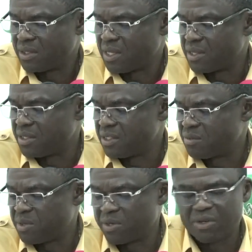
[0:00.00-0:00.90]
in this
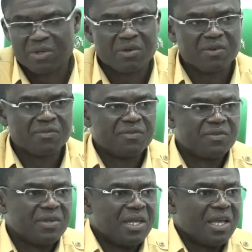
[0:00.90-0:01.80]
period of
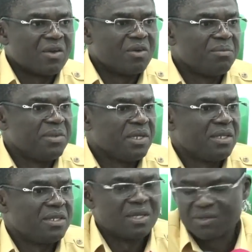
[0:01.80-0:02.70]
economic
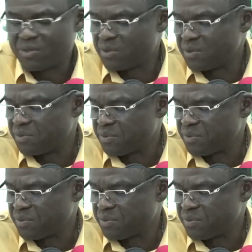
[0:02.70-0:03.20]
downturn,